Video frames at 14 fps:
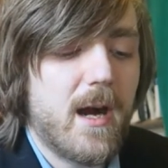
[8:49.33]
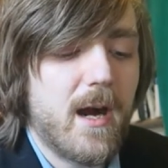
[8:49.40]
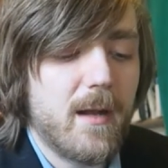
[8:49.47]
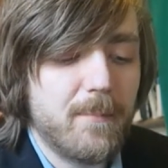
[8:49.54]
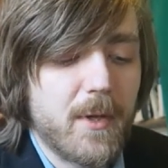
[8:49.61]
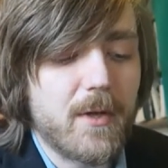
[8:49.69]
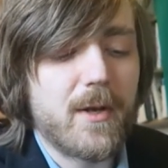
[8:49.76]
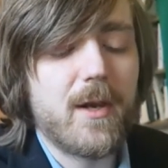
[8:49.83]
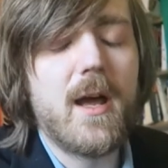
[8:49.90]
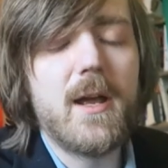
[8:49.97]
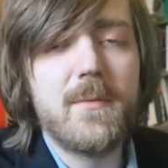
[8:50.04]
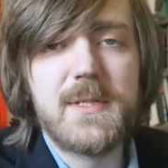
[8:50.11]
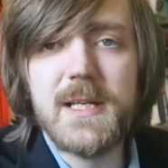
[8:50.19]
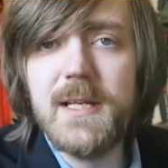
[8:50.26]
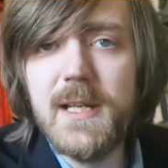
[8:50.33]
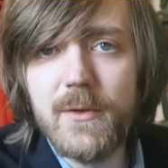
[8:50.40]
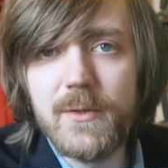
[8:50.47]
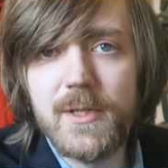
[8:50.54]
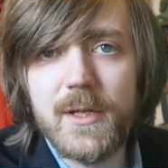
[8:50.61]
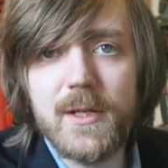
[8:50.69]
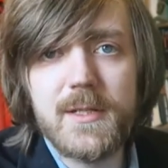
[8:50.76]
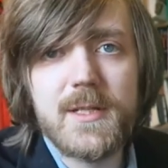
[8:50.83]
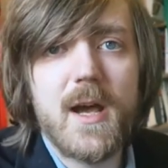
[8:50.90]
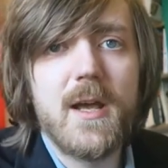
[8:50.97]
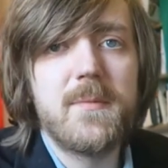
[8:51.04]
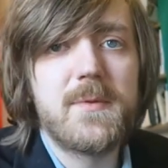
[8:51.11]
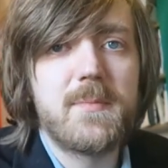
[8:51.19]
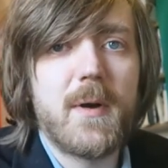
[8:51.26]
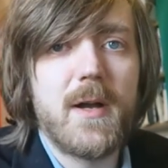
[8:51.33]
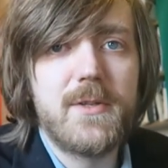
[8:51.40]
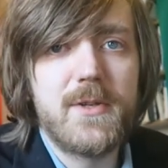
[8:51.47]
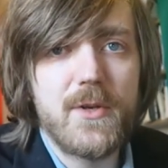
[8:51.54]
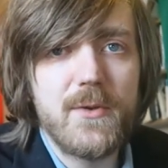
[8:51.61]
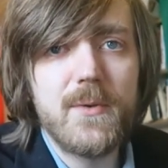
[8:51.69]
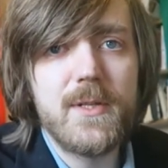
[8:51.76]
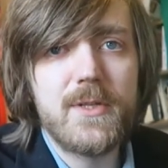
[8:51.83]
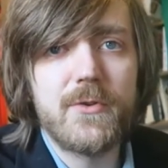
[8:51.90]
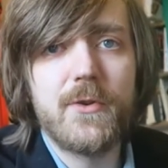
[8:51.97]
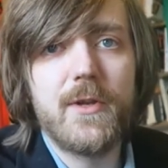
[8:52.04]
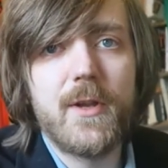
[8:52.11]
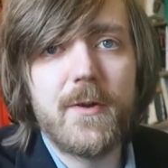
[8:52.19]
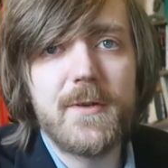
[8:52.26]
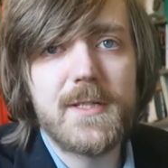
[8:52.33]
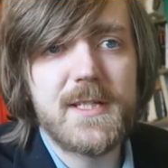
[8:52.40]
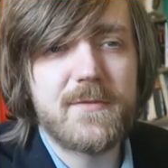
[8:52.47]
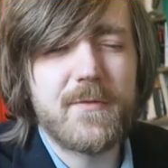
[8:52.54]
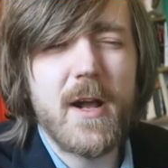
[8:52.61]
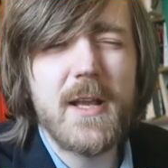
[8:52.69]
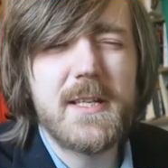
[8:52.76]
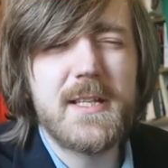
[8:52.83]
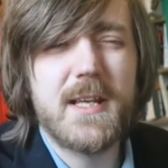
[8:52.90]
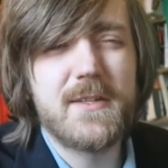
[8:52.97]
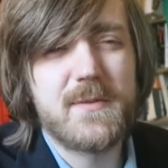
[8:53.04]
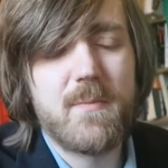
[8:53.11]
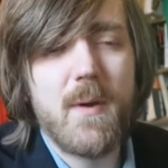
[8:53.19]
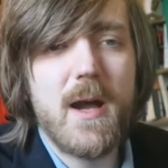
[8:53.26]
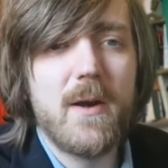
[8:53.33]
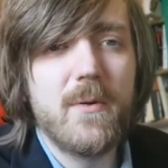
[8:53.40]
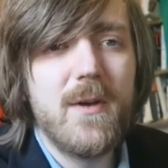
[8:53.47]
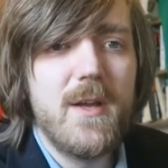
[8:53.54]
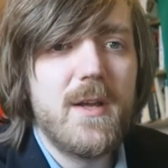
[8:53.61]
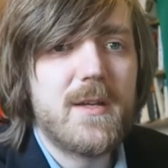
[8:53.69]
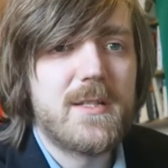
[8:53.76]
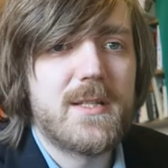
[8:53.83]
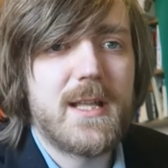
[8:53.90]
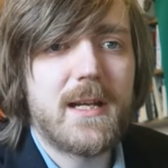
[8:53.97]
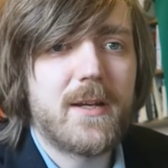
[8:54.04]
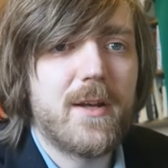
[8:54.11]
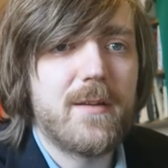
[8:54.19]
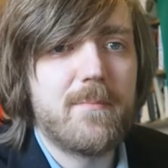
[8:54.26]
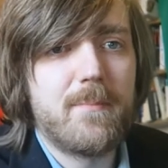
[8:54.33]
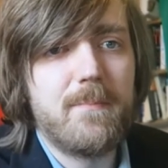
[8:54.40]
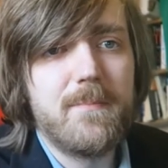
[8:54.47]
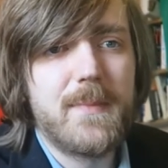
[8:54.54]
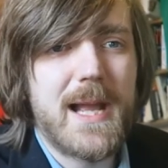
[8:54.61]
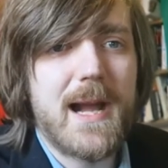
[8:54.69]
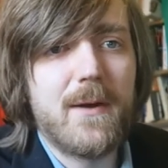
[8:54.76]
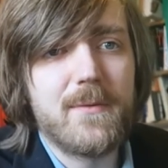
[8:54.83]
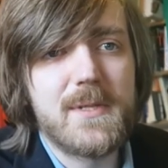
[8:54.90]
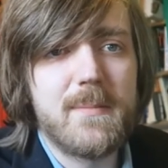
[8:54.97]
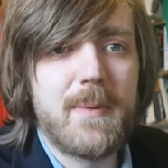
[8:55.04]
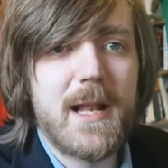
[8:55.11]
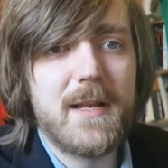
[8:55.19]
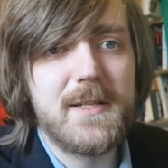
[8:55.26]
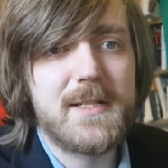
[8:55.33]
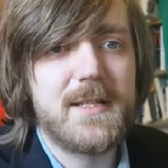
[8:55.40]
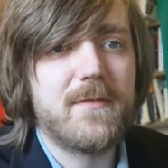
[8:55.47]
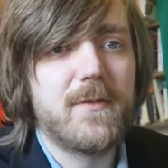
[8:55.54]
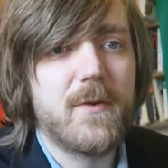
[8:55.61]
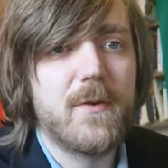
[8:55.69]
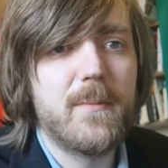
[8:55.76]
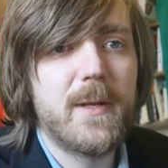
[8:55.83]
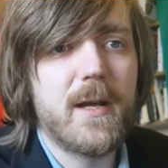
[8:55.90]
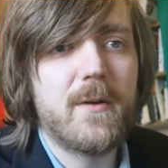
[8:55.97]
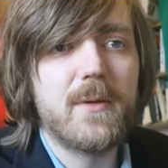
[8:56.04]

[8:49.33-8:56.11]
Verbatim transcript: I'm not gonna lie, it was a little dull at times, but I do enjoy Lawrence's writing as well, so that kind of counterbalanced it for me.